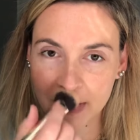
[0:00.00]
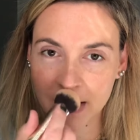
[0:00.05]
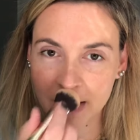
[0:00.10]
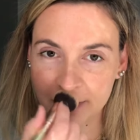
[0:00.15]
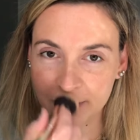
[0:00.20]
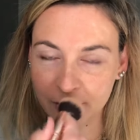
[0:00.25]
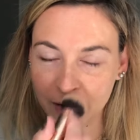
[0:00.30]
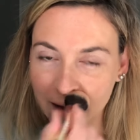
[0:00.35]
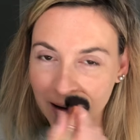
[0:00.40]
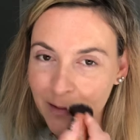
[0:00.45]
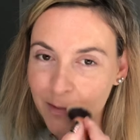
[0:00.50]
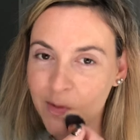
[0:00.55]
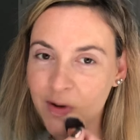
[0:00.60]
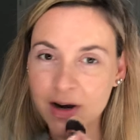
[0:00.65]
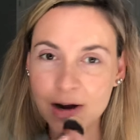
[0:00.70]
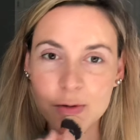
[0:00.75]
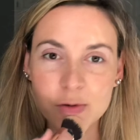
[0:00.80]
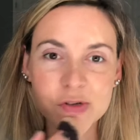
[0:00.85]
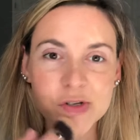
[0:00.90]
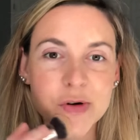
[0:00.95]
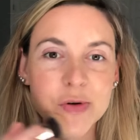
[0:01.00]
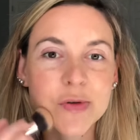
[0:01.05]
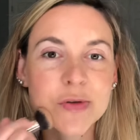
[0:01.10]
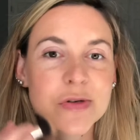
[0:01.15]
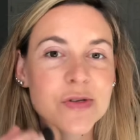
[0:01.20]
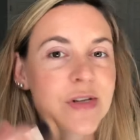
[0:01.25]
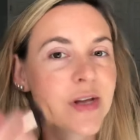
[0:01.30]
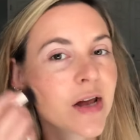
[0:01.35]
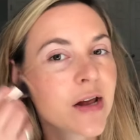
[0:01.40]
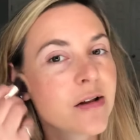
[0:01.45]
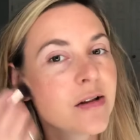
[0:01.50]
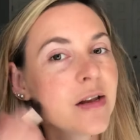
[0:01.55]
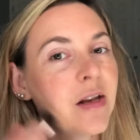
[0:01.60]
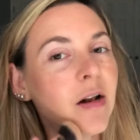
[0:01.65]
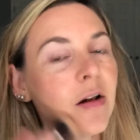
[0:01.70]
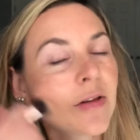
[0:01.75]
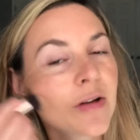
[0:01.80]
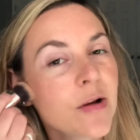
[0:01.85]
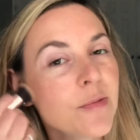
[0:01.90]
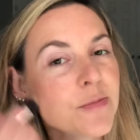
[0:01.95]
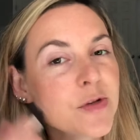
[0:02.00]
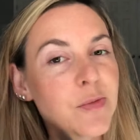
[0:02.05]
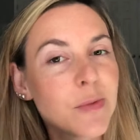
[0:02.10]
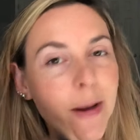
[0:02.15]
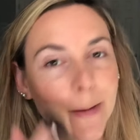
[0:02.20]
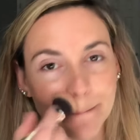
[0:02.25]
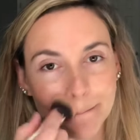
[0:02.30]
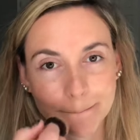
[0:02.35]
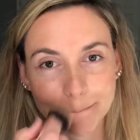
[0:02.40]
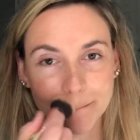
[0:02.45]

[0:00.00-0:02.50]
forgot what I was going to say. It'll come to me.